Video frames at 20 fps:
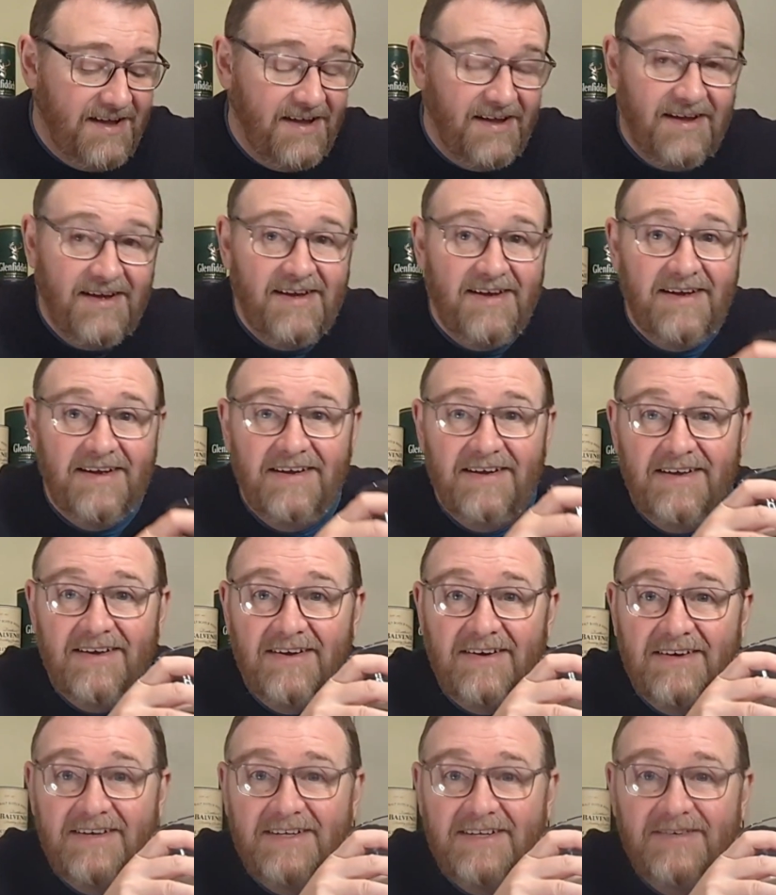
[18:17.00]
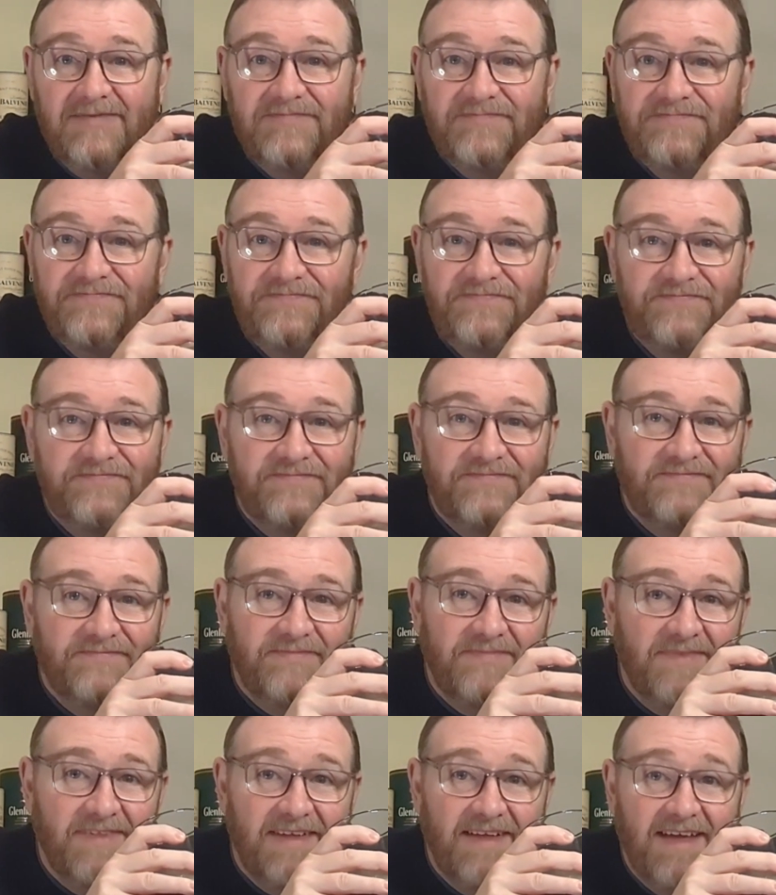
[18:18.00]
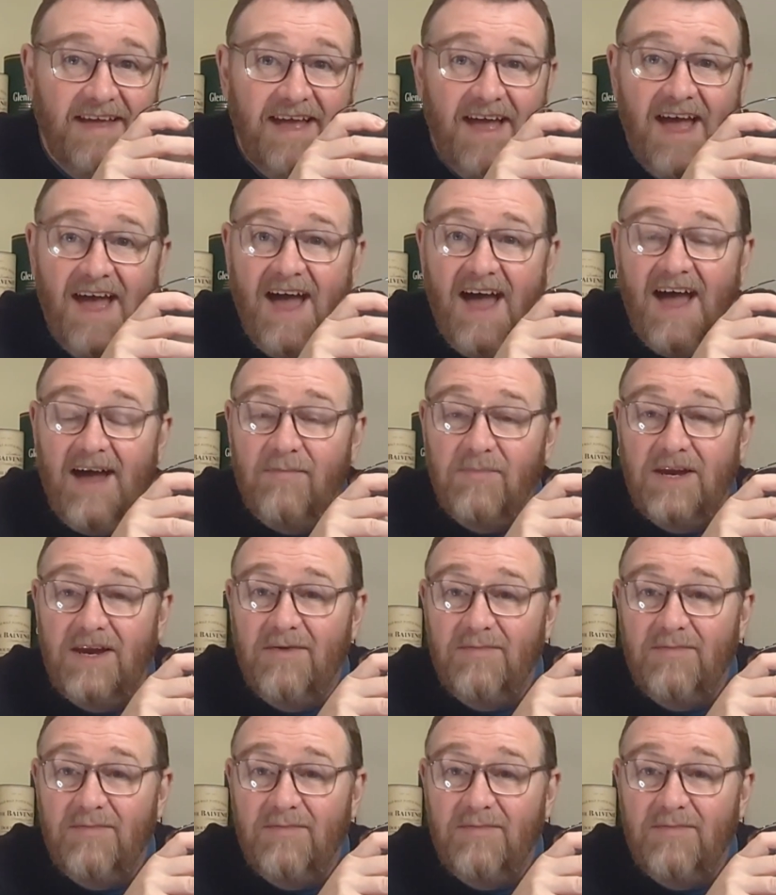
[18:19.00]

Oh, God. I mean,